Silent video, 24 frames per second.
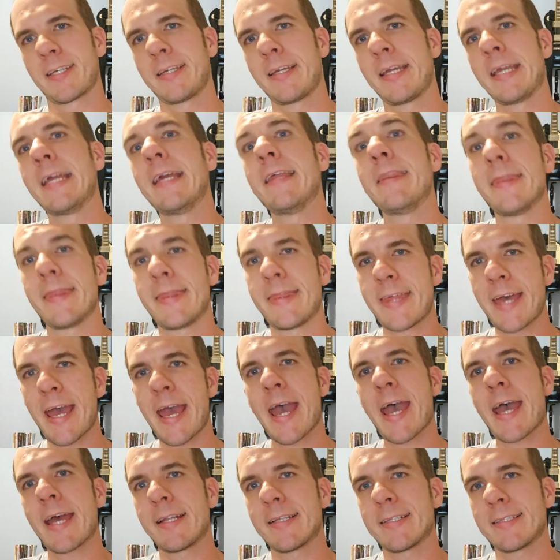in
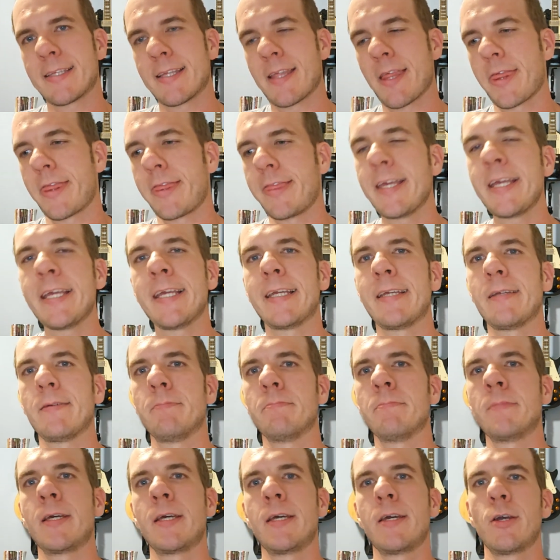that
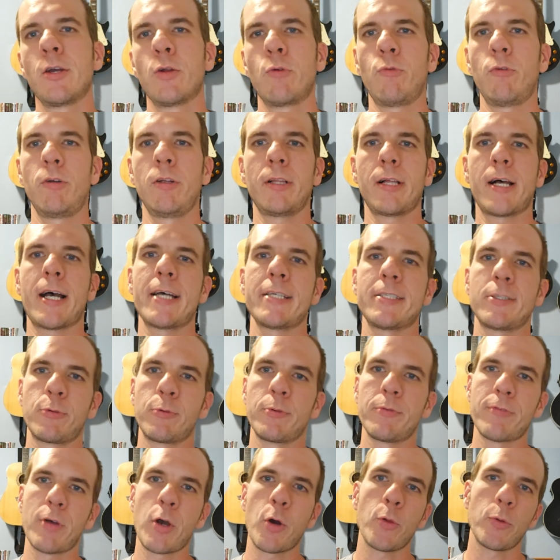theme, realizing
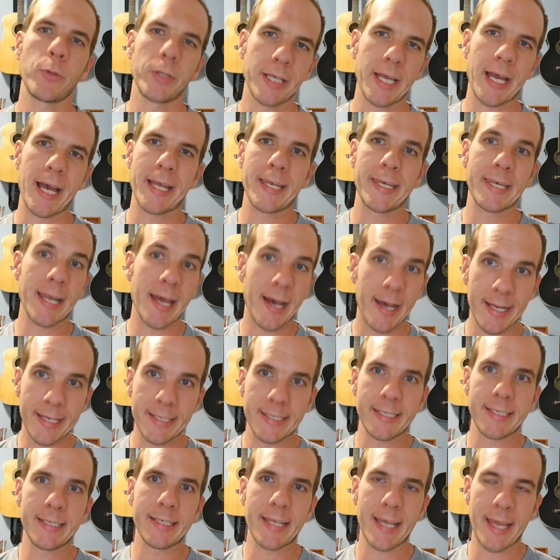we've only got
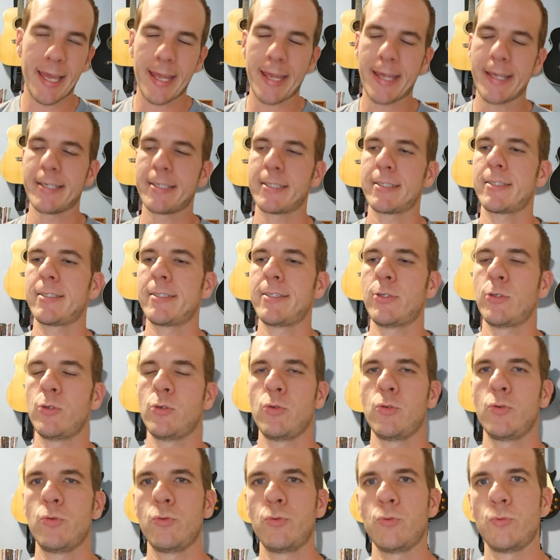90 days
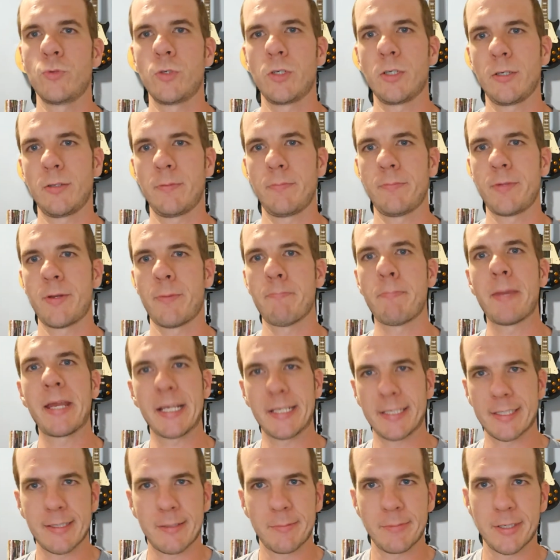to make
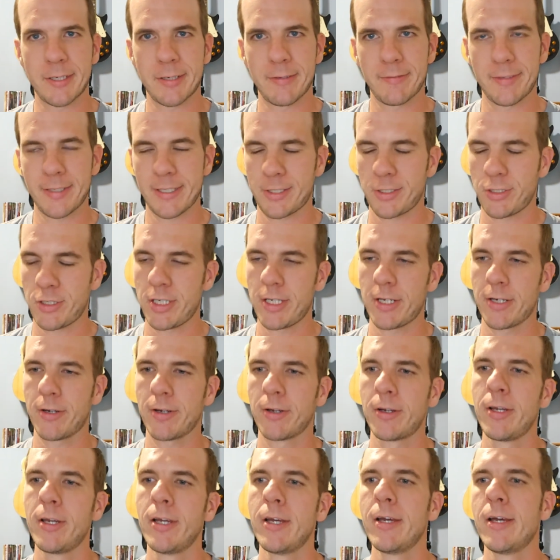something of this
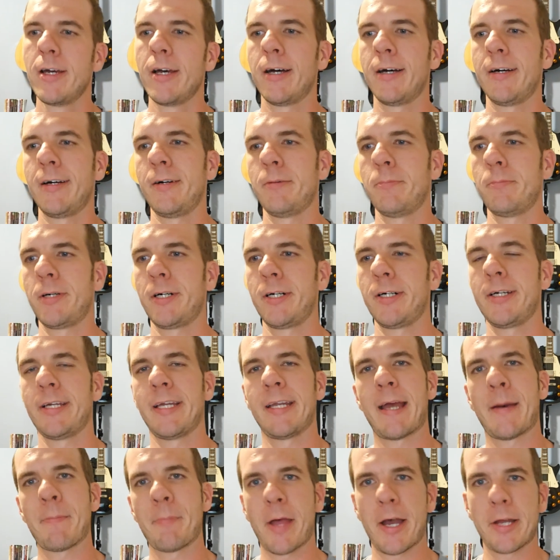year.
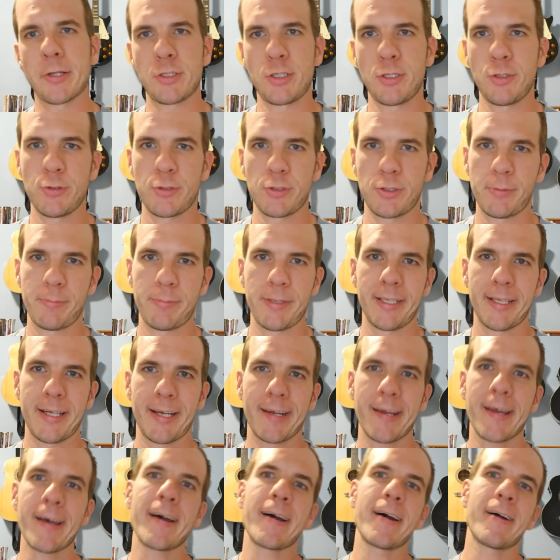And I'm not choosing to be
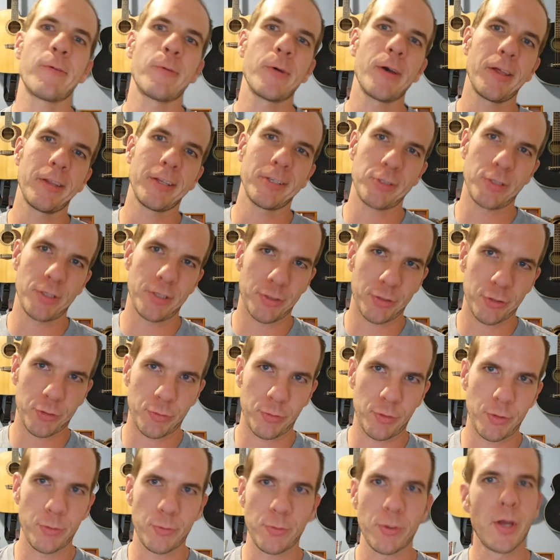like, well, this year's
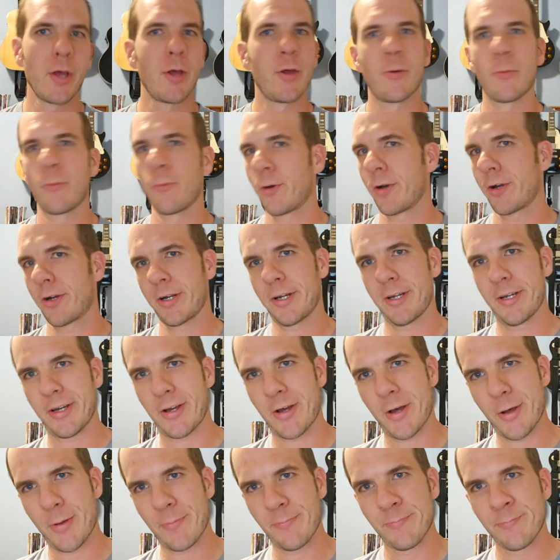screwed.
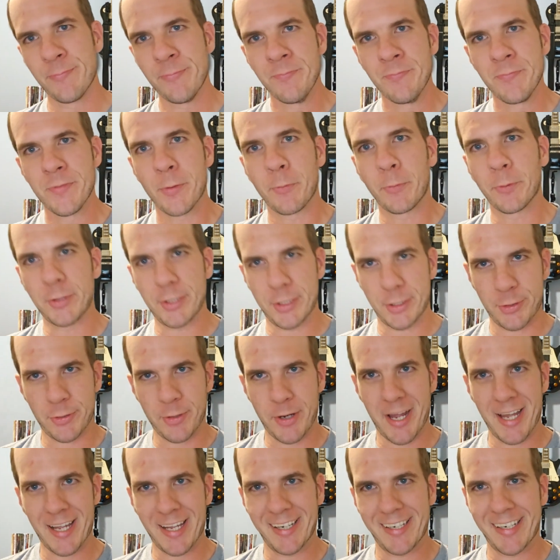We'll just
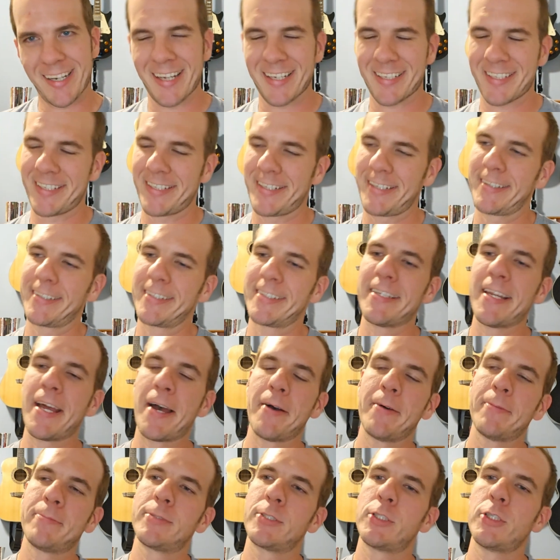try again next year.
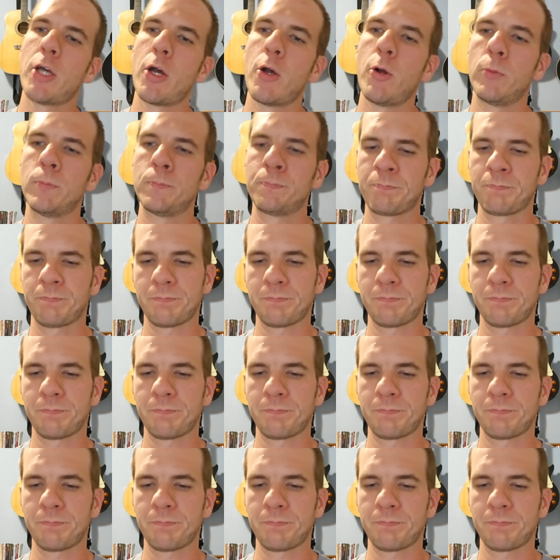No. So